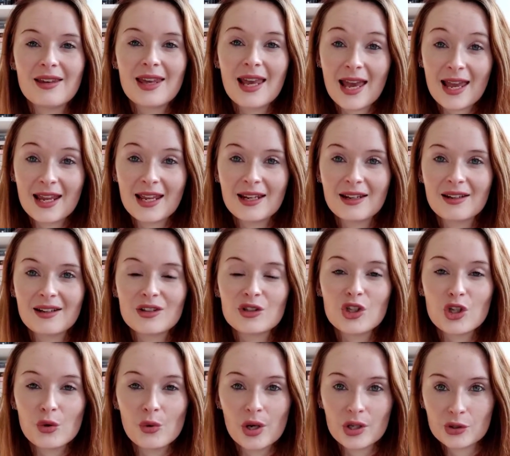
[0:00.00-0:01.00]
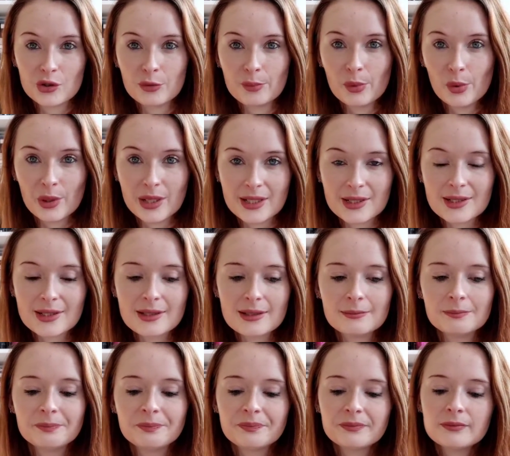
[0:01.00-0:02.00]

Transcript: gain 200 points.